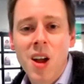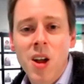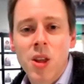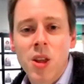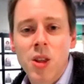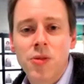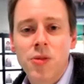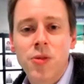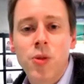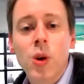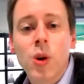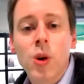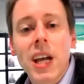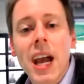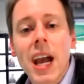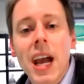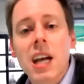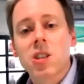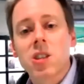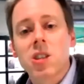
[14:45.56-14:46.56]
The
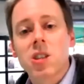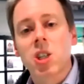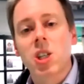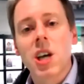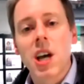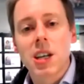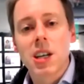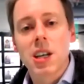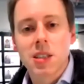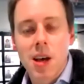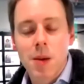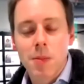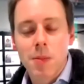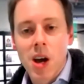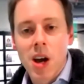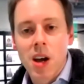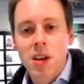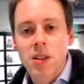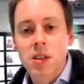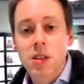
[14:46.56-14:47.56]
forecast suggests that
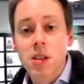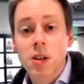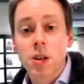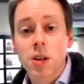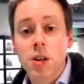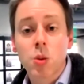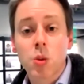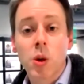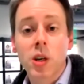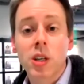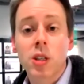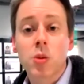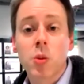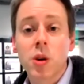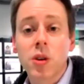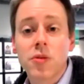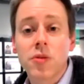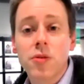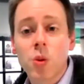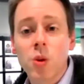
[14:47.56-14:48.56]
by the year
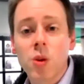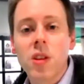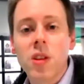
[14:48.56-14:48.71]
2024,